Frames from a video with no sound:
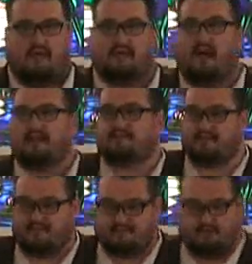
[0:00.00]
And God
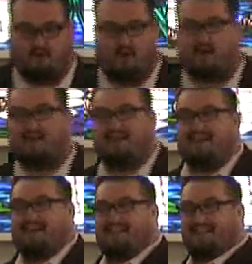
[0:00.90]
says, you know what?
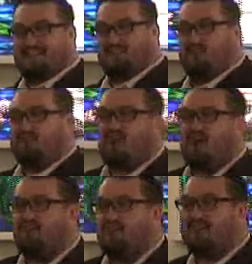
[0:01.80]
This old
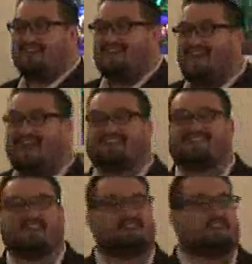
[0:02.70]
covenant,
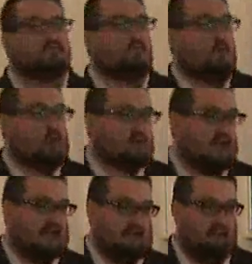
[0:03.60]
it doesn't
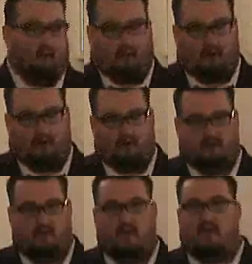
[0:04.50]
work anymore.
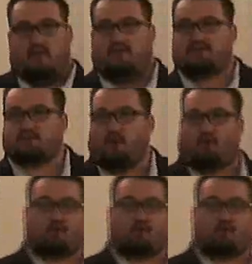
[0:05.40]
This